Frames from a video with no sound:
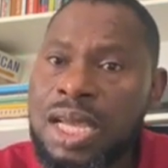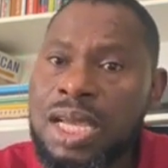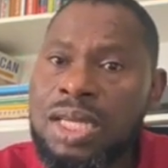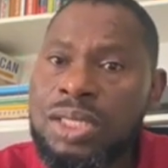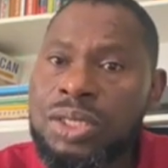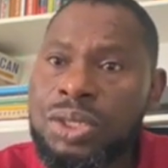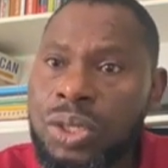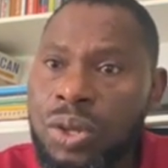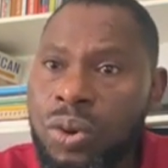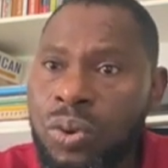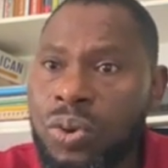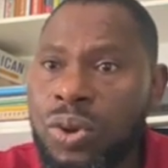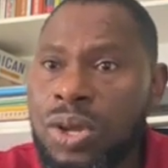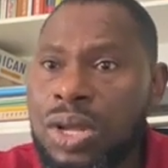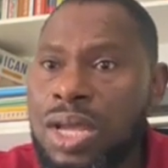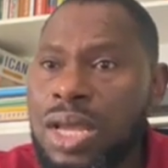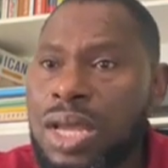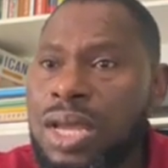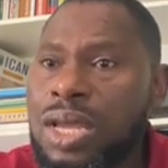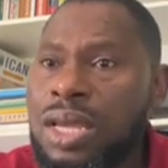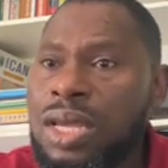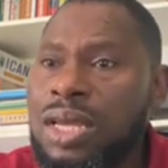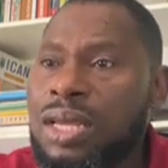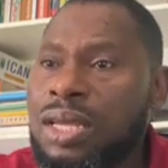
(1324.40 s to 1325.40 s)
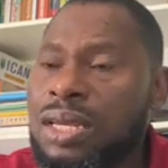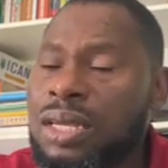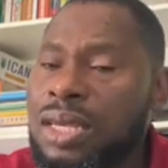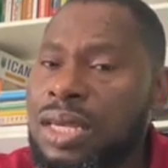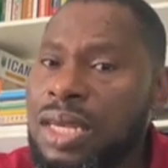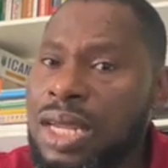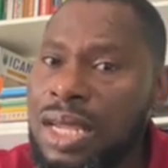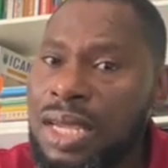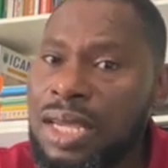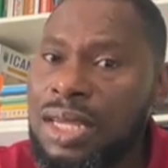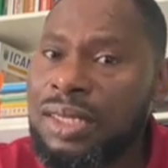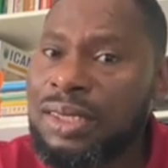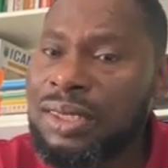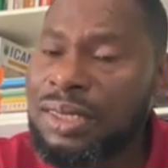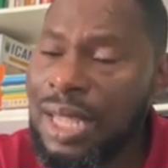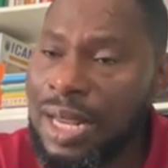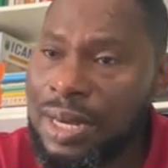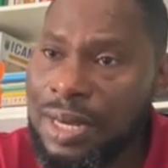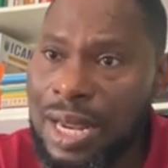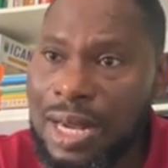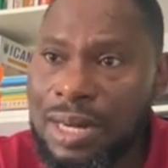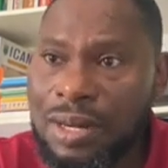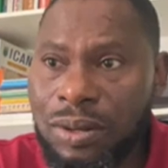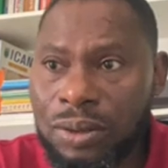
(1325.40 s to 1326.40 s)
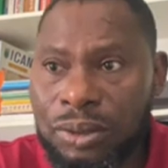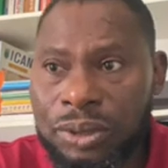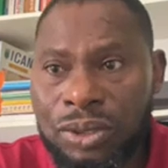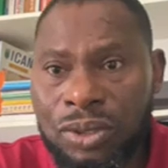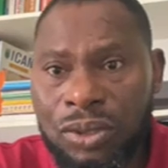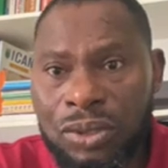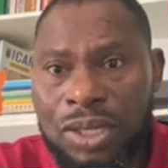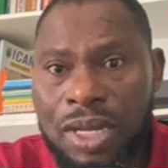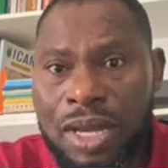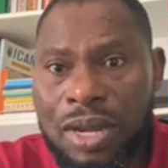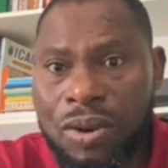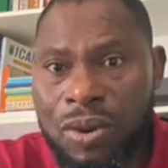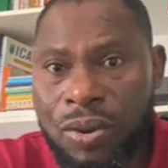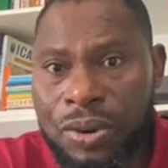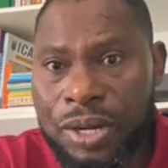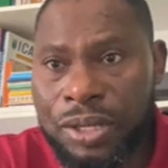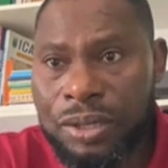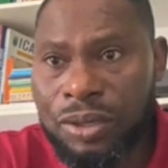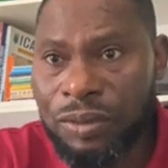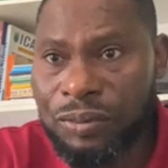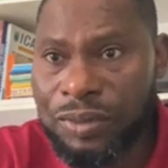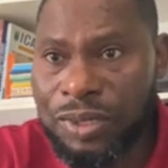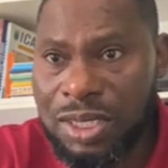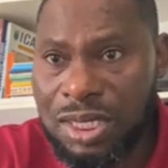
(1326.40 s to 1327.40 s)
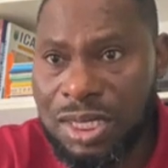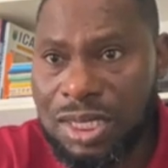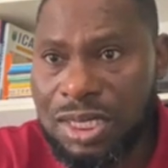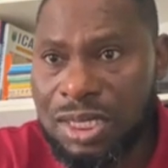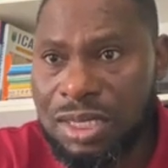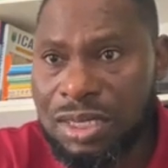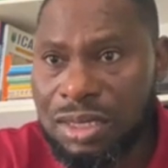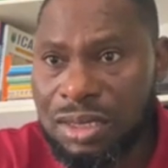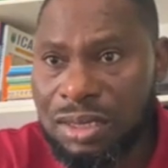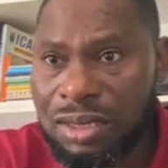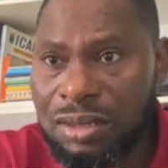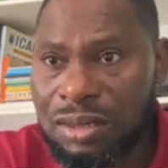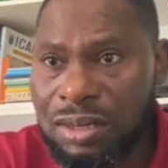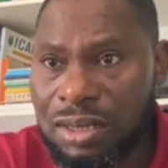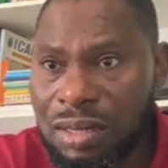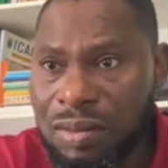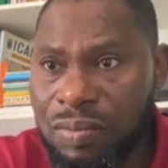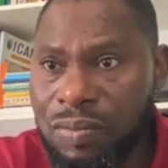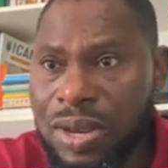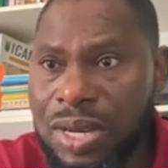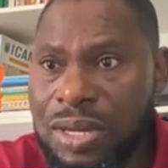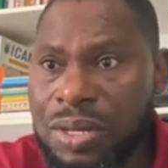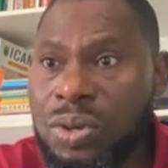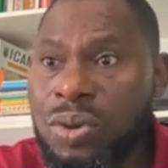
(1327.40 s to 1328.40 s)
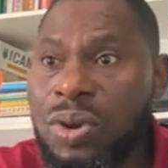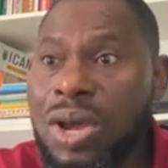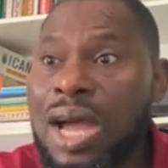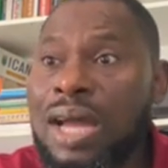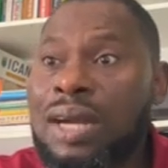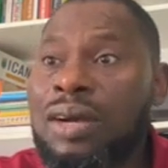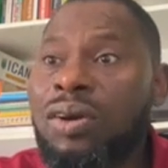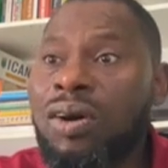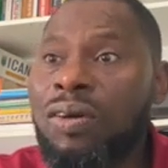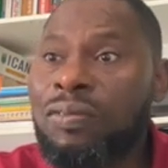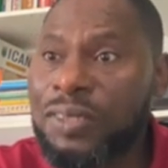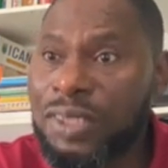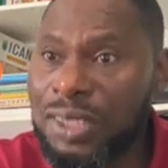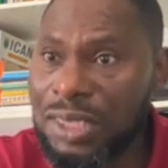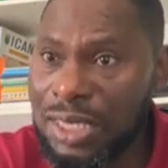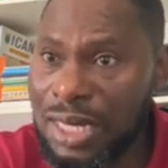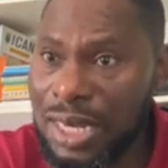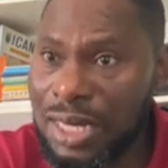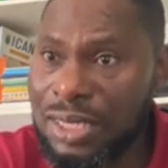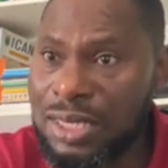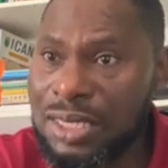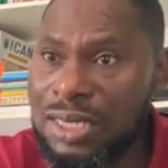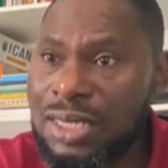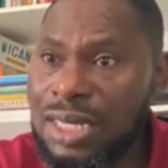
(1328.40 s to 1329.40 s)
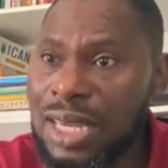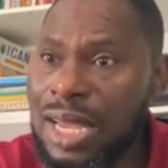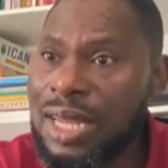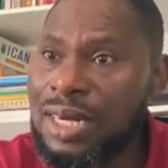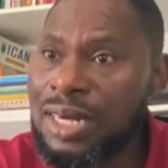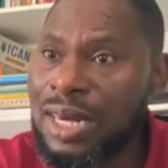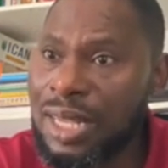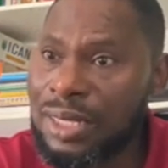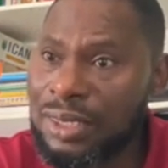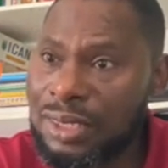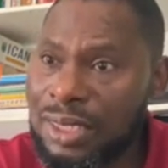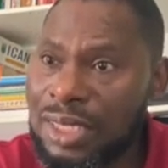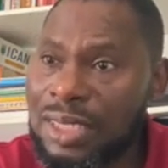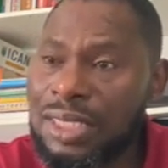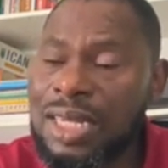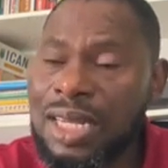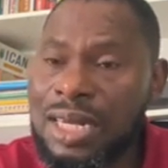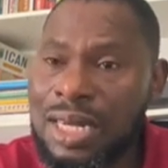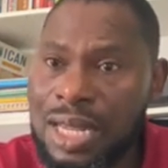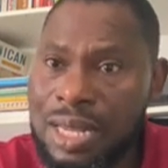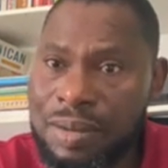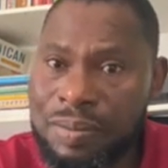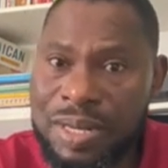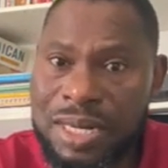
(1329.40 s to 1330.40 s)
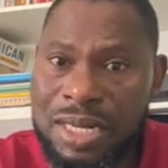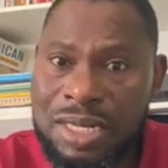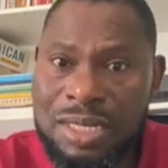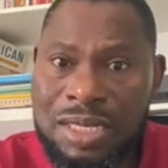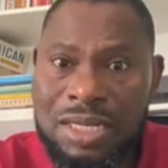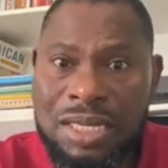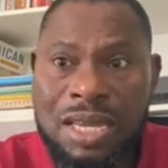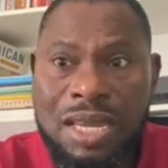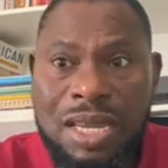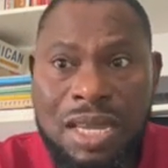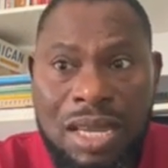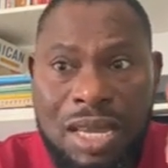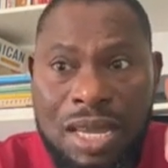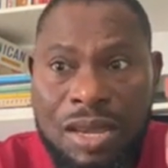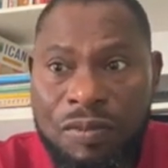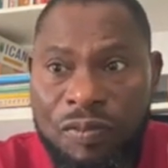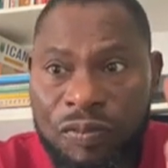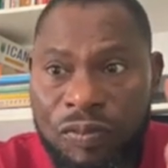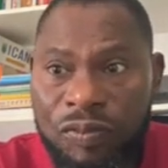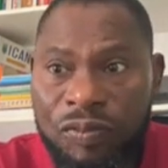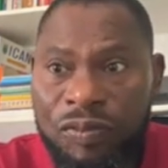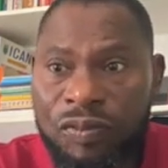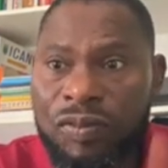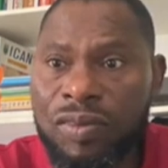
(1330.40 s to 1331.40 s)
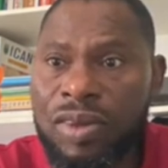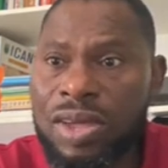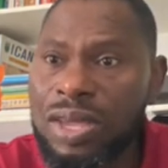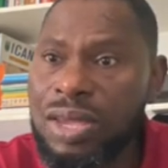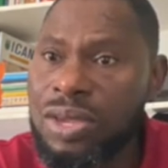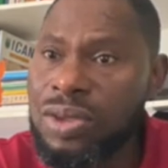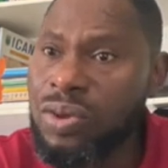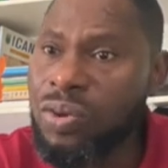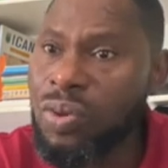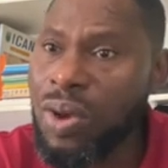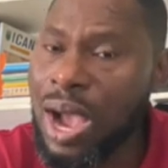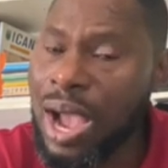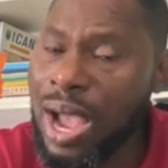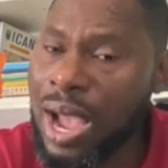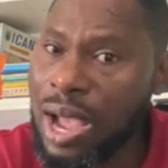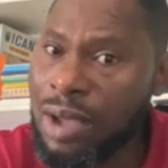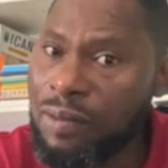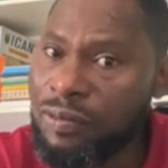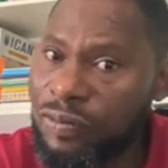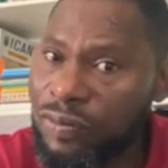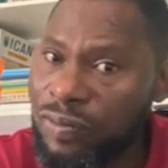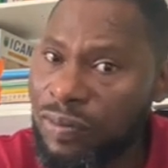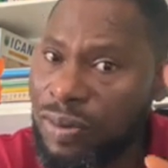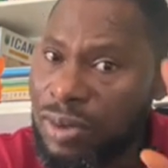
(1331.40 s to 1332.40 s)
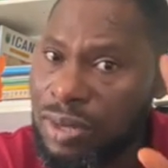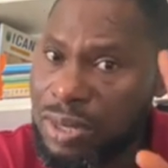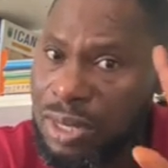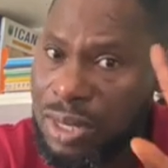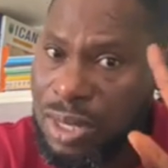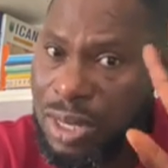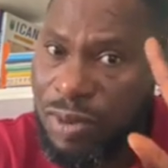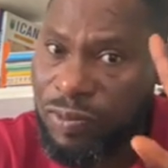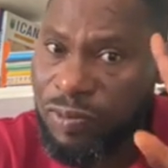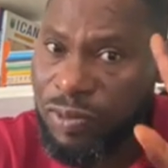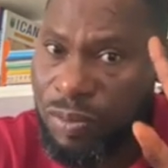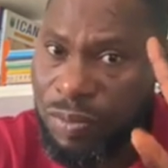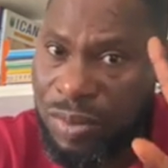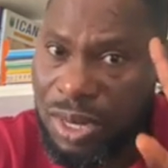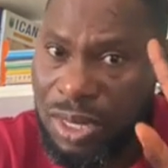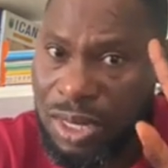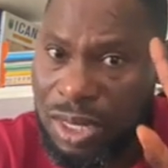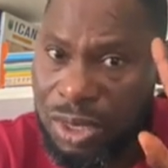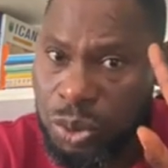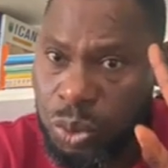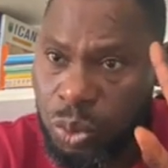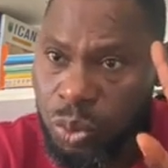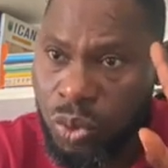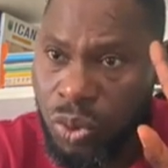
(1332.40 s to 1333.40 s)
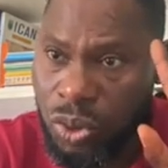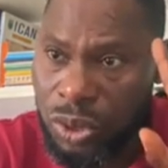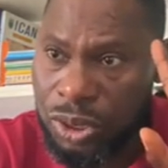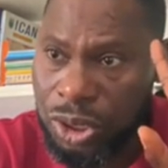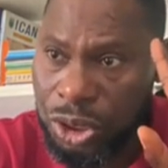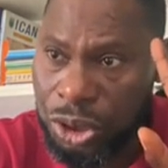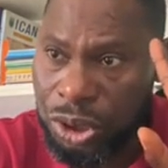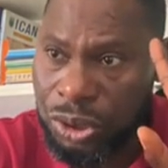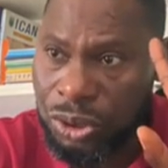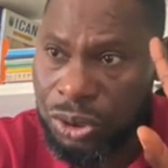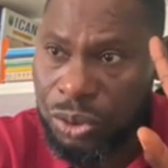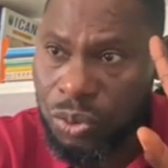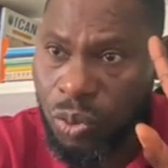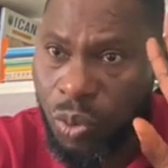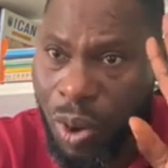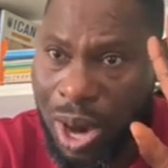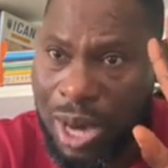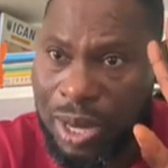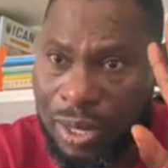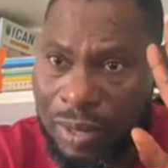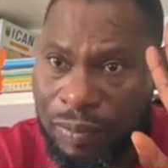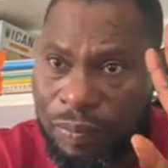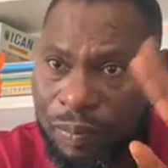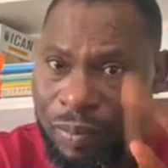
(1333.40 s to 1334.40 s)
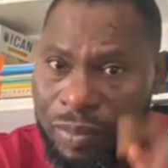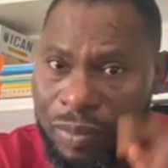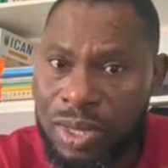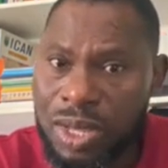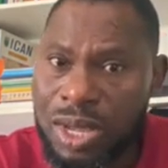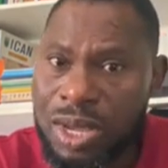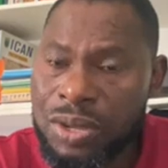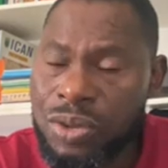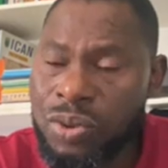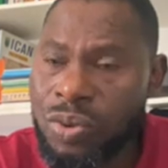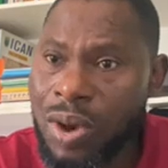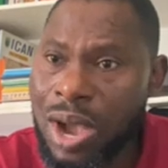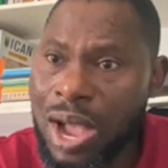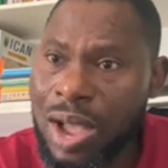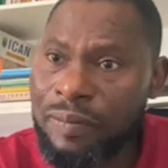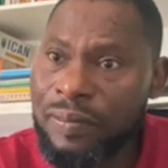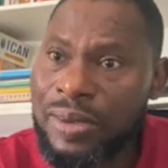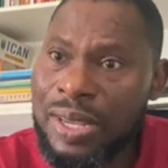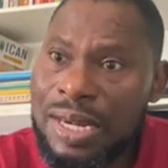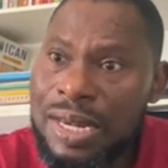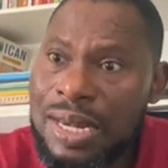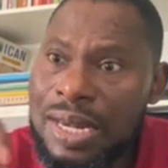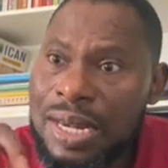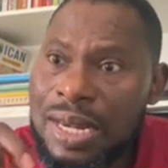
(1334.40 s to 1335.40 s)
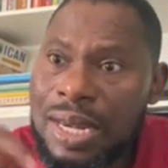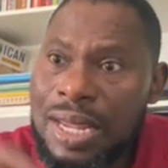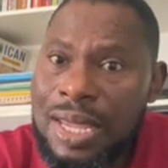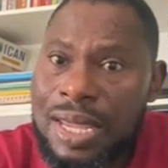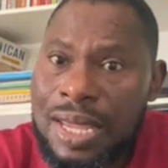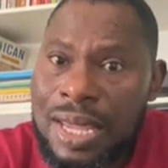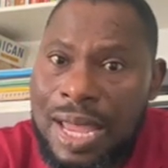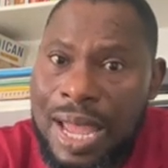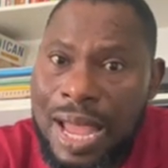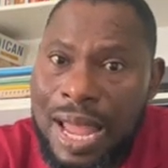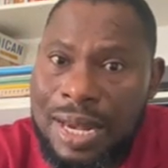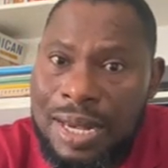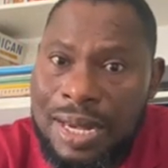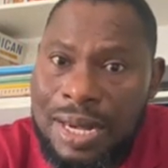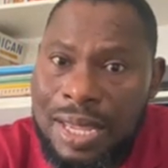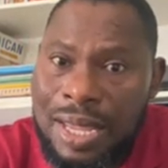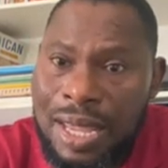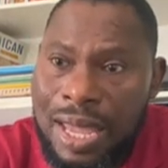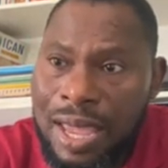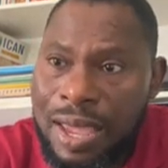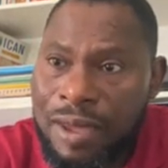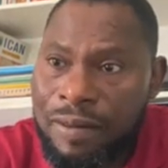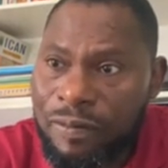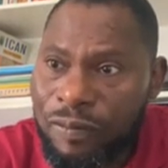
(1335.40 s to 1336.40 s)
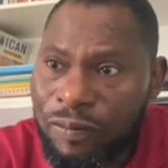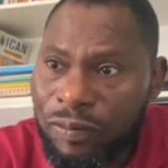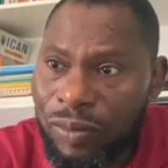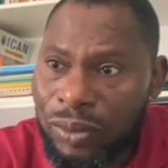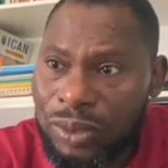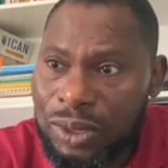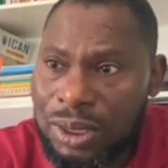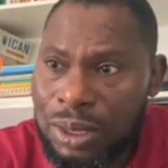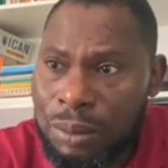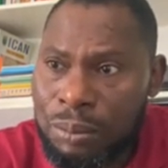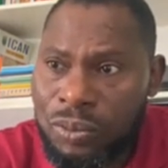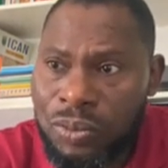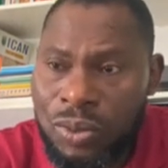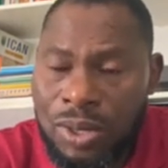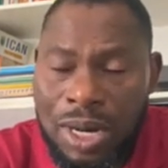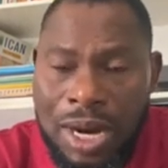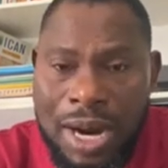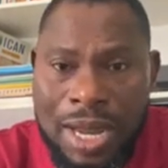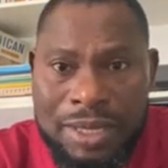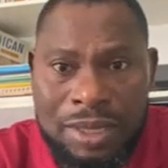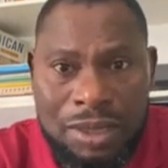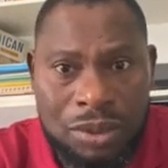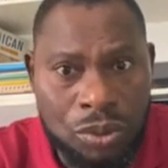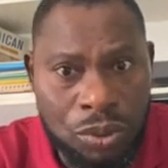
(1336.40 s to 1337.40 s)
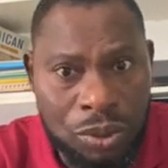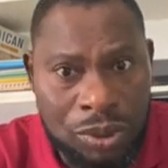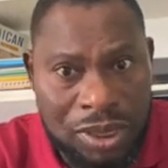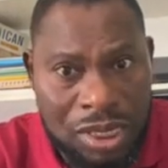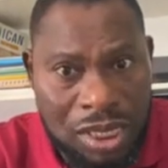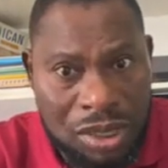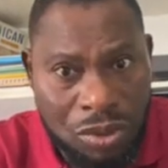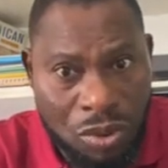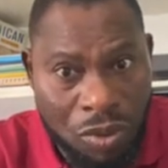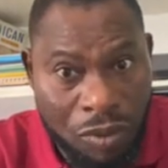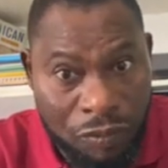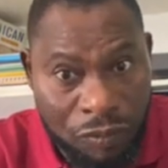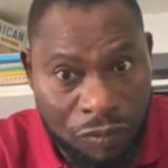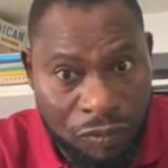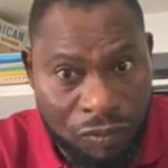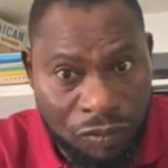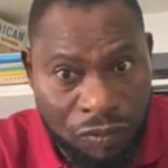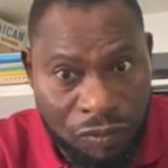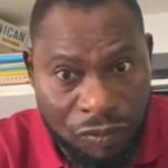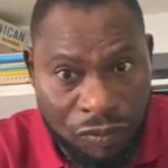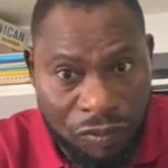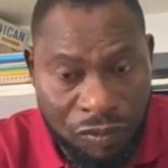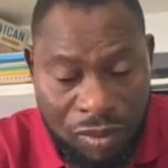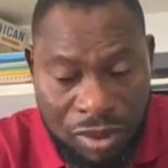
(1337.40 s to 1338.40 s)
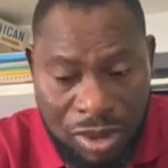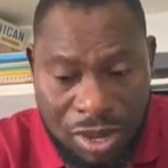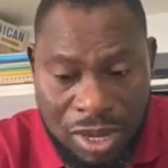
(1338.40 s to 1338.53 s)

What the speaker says: So the standard does not encourage offsetting, but you can offset an asset and liability if you meet these two conditions. One, you have a legally enforceable right to set off.